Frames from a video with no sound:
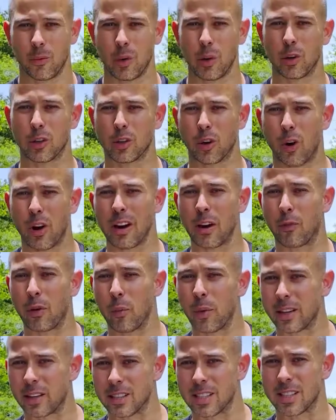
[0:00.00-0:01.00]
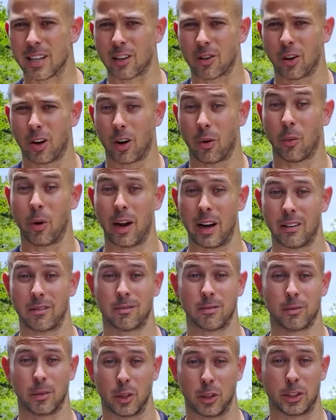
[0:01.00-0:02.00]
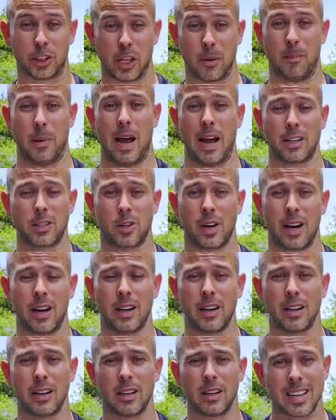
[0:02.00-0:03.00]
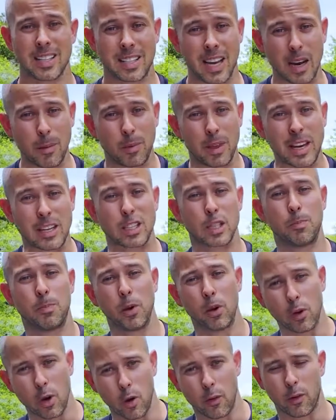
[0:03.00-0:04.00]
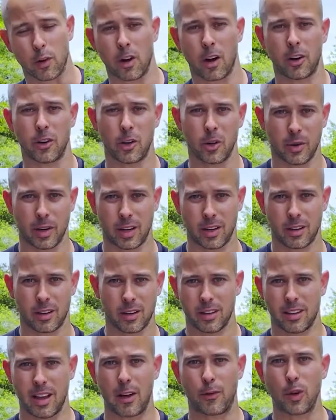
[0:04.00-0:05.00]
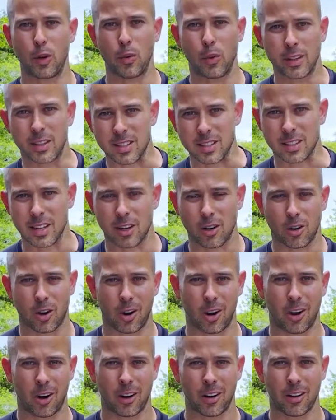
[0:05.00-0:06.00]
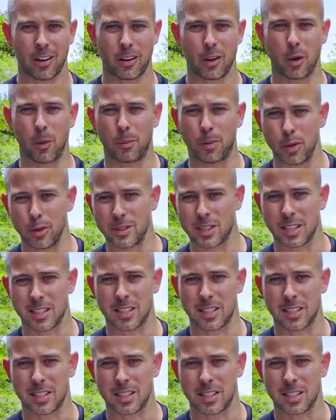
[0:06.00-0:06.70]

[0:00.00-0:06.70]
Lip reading: we were taught if we went to sick call, what? We were shitbags, right? Same thing spilled over in our unit. That if you went to sick call, you abuse the